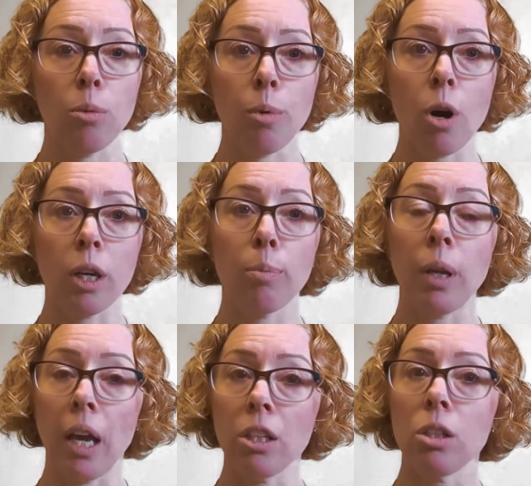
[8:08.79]
the
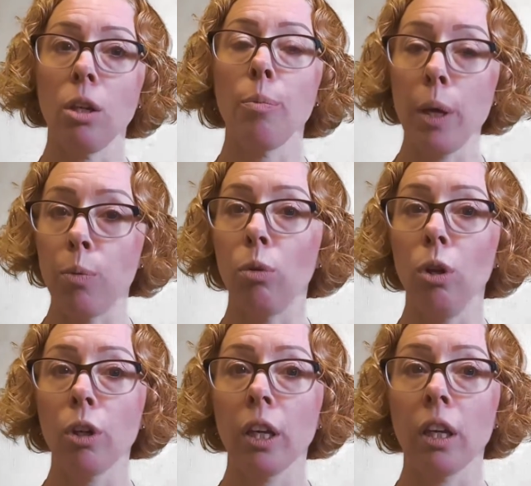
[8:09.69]
marketplace, people
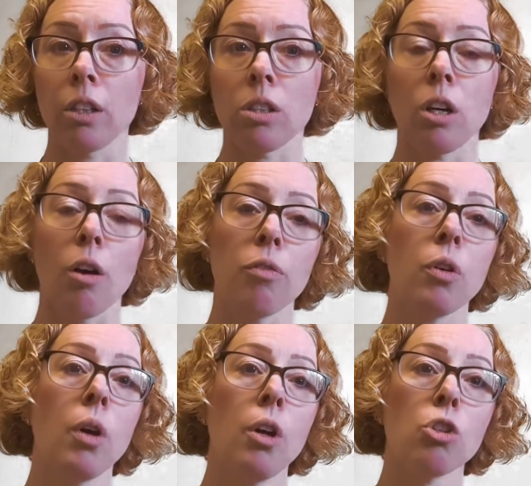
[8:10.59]
looking at stuff.